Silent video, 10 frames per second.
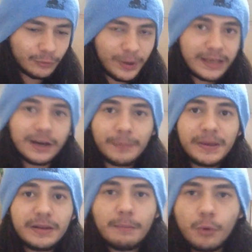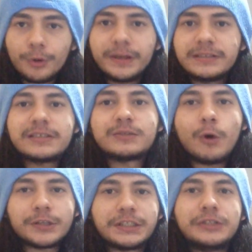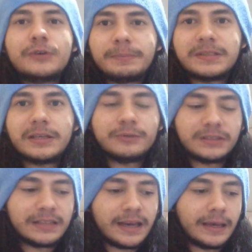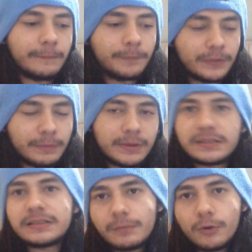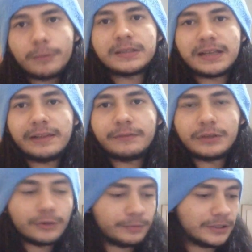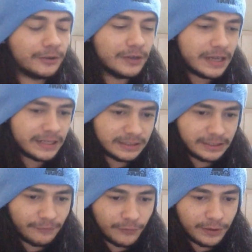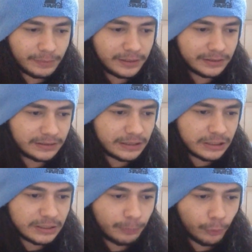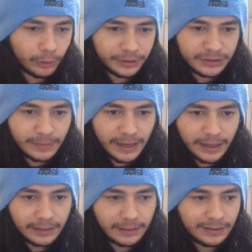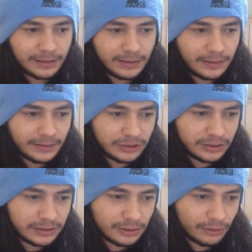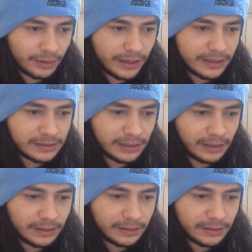wake up in the morning just to watch a new episode today. Because it's the morning, because I live in Europe, so it's different, because spoilers, man. That's just crazy.